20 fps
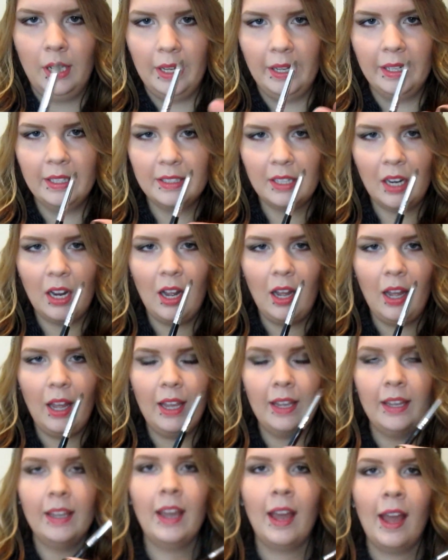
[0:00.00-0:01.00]
And
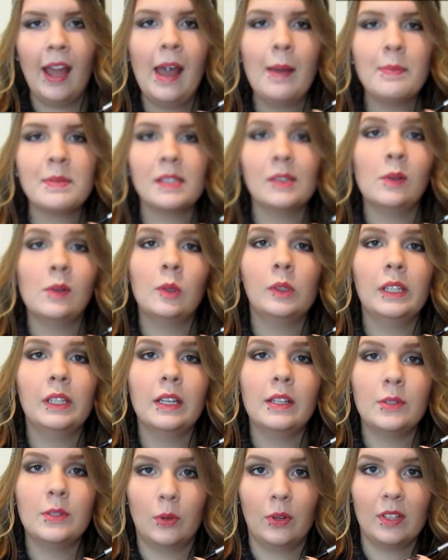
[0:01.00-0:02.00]
I absolutely
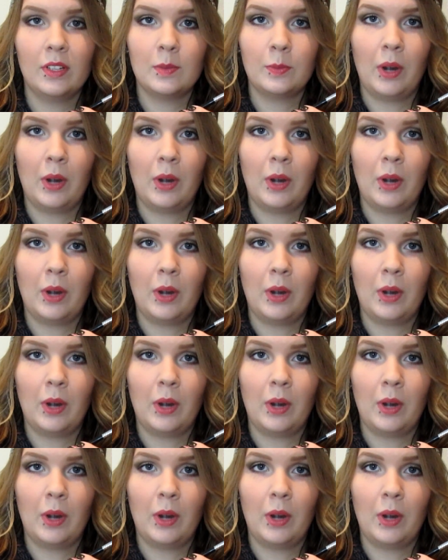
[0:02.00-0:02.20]
adore this